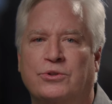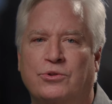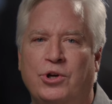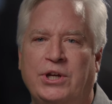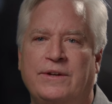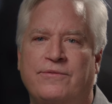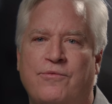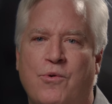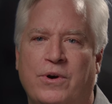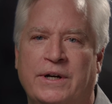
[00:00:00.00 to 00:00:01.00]
are looking
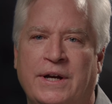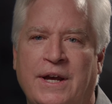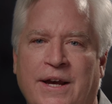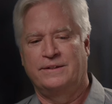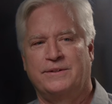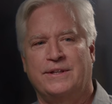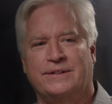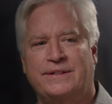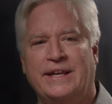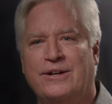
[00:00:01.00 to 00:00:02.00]
for
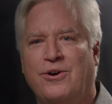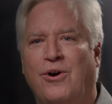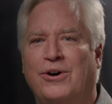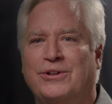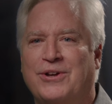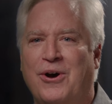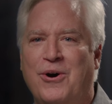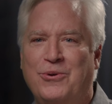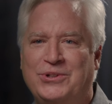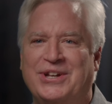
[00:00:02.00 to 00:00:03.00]
this thing called
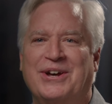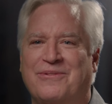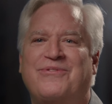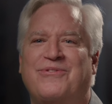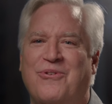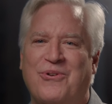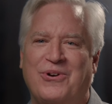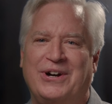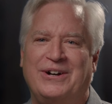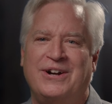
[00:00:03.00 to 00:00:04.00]
OTIF,
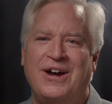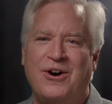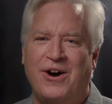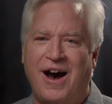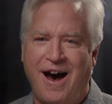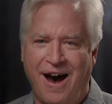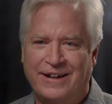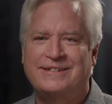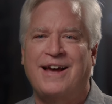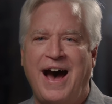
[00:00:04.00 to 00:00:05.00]
or
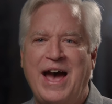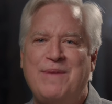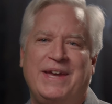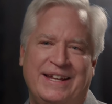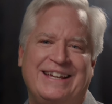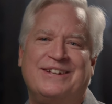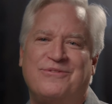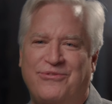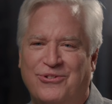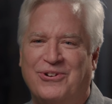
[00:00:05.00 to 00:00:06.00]
on time and in
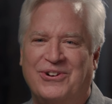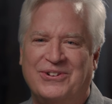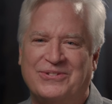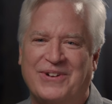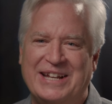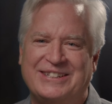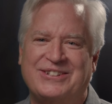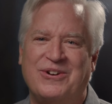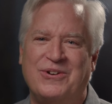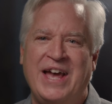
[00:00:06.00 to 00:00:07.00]
full, right?
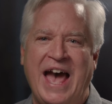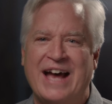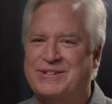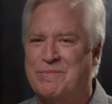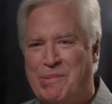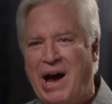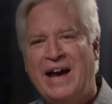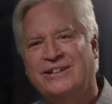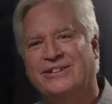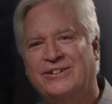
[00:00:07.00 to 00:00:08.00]
So as a
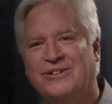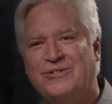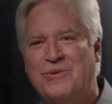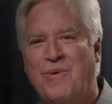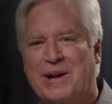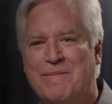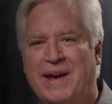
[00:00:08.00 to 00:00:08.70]
buyer, you want